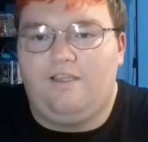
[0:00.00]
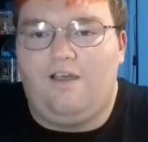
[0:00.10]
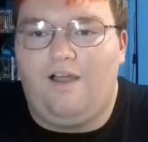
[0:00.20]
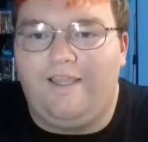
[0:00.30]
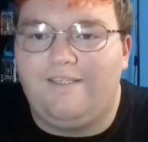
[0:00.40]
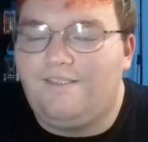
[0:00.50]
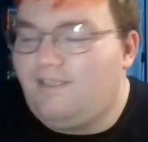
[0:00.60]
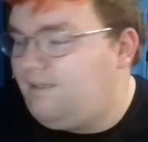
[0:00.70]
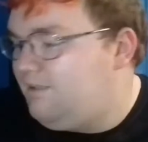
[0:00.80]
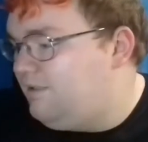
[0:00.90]
like
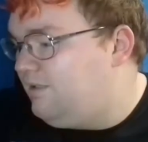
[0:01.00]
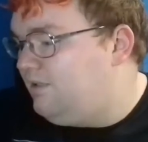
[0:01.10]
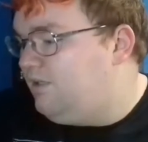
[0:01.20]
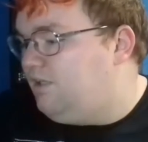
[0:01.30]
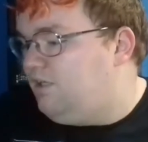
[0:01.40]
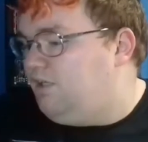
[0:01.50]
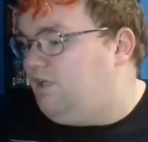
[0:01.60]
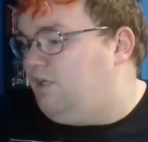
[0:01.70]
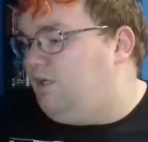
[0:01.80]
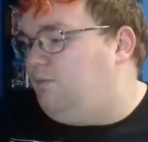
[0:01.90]
heist
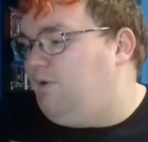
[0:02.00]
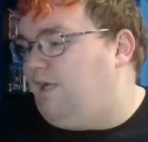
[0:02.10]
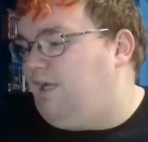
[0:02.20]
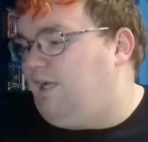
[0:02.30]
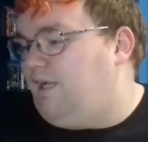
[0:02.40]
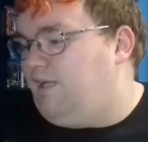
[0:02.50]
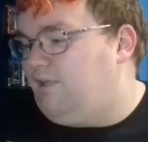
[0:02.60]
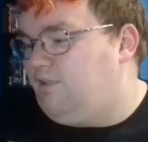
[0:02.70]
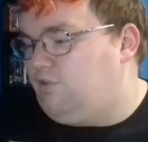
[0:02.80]
where